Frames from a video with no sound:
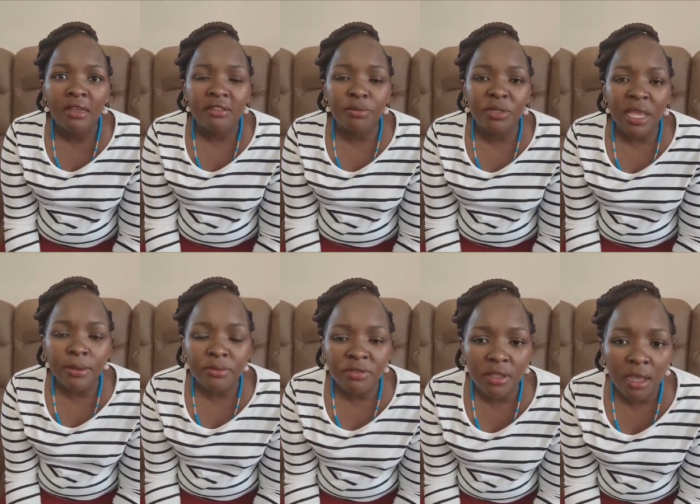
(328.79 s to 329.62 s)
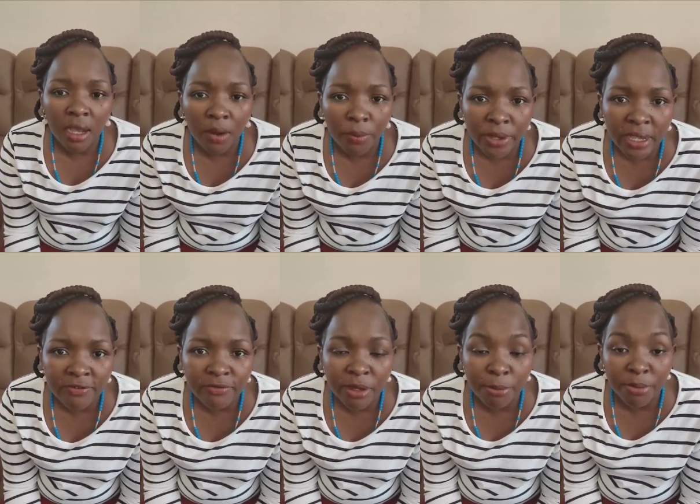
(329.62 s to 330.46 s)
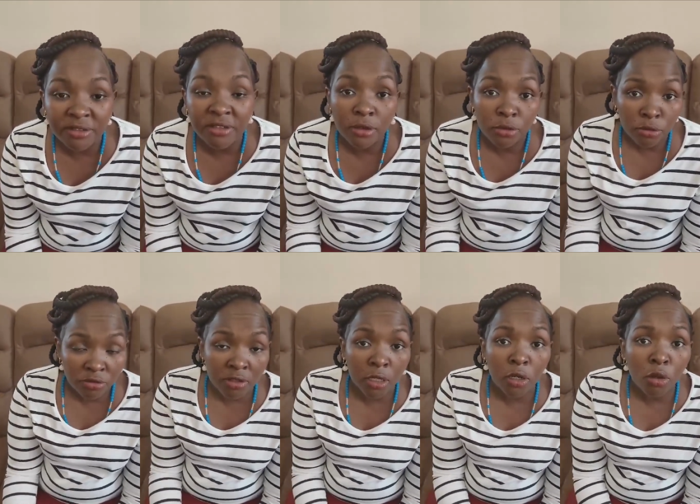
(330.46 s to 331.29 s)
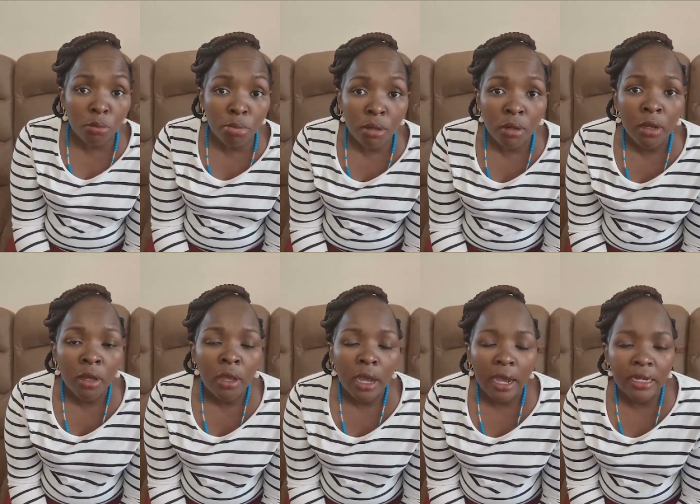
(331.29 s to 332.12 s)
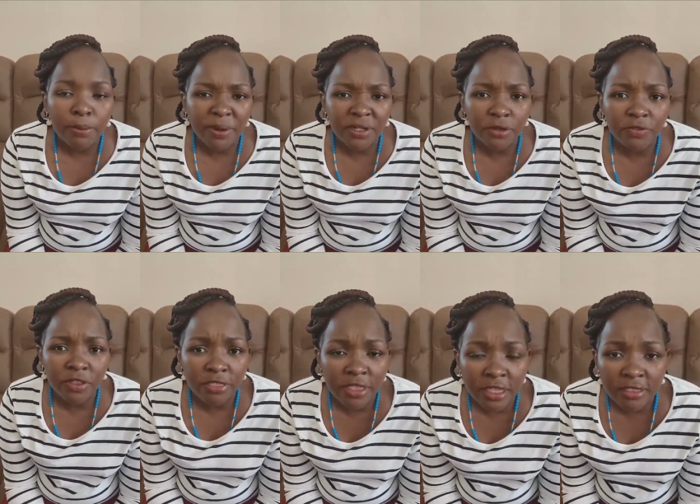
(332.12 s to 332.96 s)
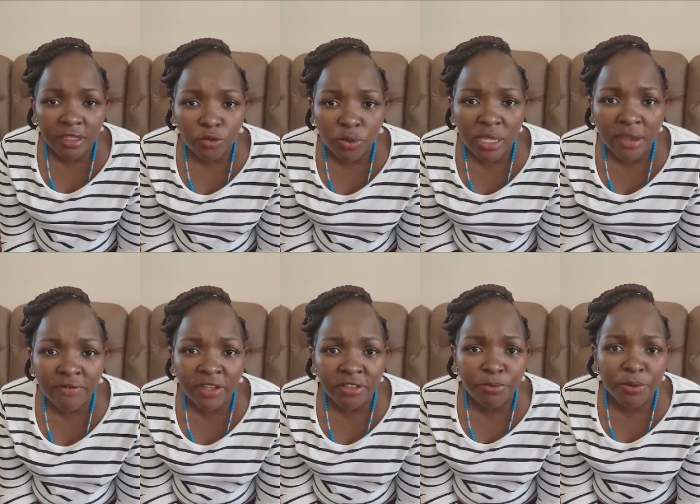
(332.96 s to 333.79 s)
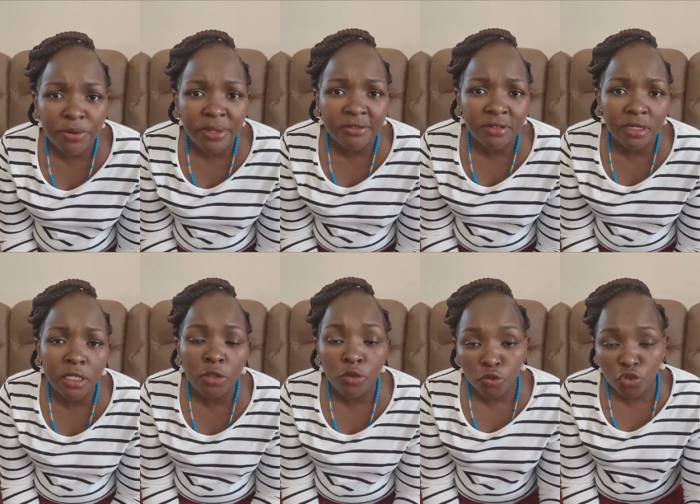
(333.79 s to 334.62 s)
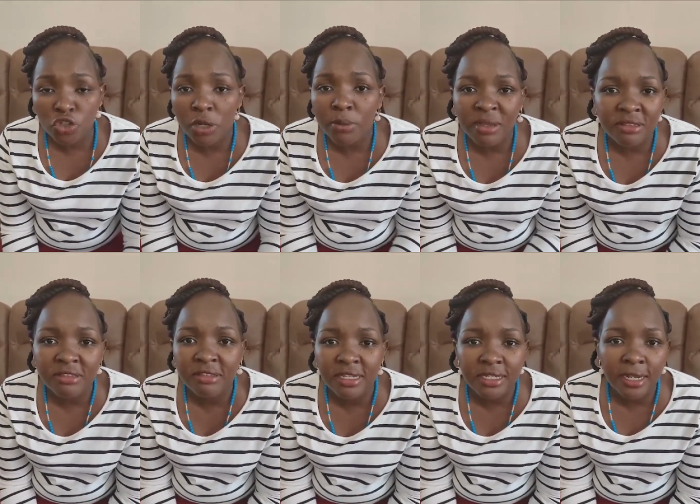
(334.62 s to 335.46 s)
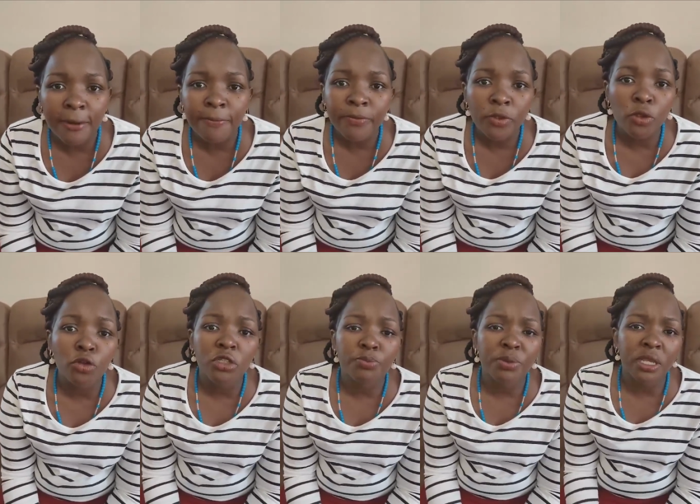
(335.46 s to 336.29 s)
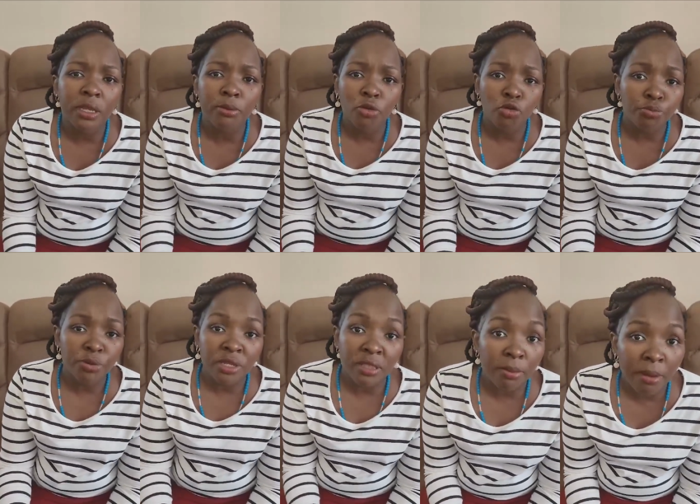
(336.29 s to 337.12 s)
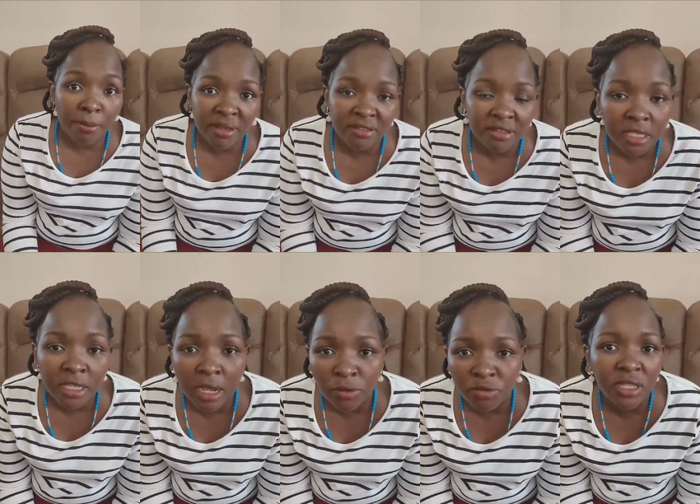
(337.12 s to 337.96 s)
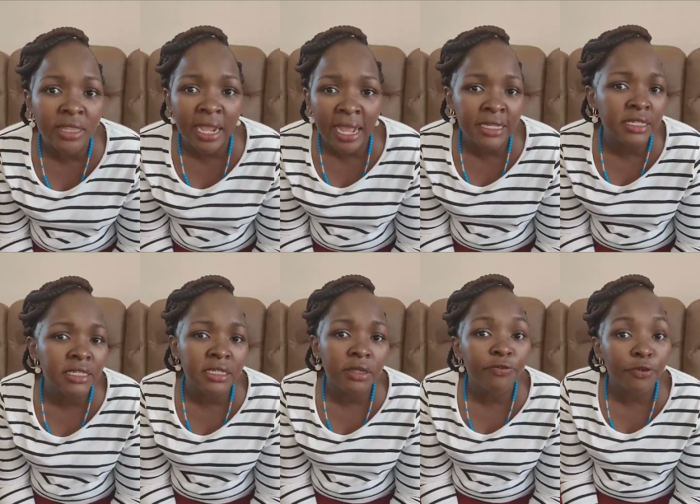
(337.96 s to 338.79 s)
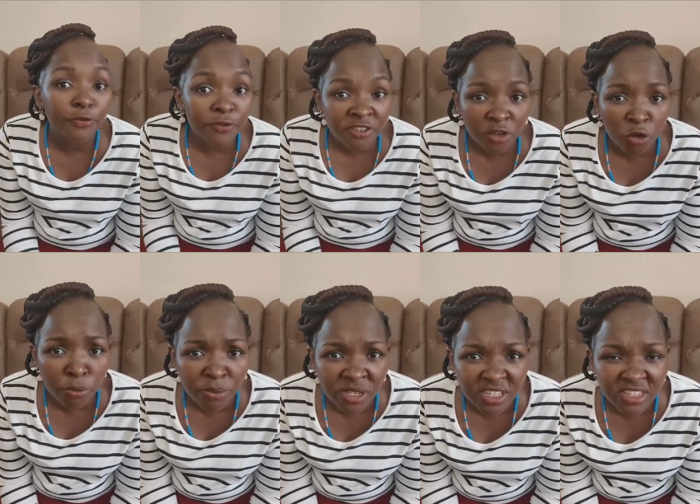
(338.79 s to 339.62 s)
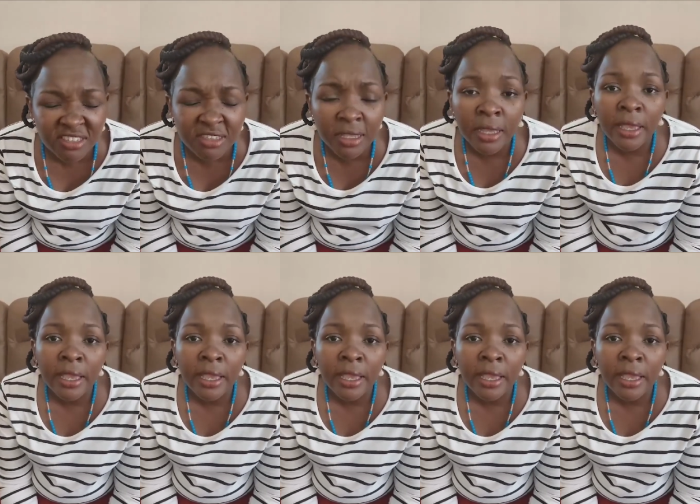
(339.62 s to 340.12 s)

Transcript: Sometimes we have members across the globe, and part of the thing that we have experienced in those CHAMAs is that not being able to bring the members outside the country for physical meetings.